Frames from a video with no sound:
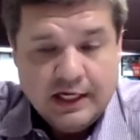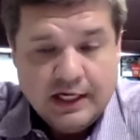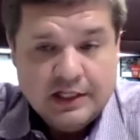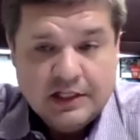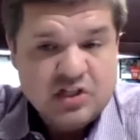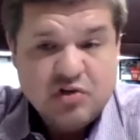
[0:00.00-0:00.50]

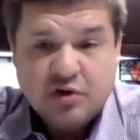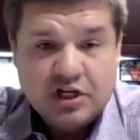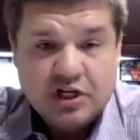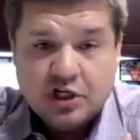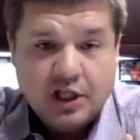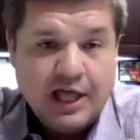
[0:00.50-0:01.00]
in the
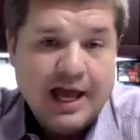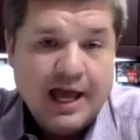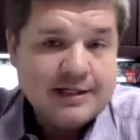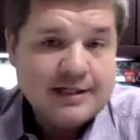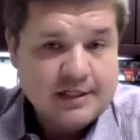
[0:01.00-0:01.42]
traditional access